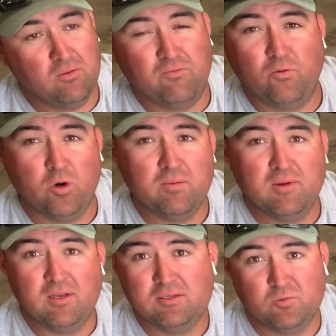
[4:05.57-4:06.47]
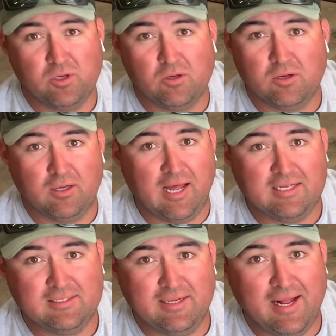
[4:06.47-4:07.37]
40 minutes we could have
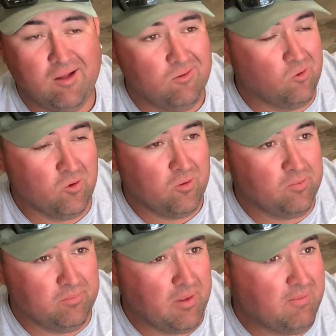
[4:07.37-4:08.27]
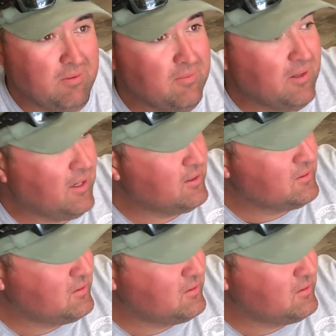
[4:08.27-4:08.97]
glassed it out, or maybe even less.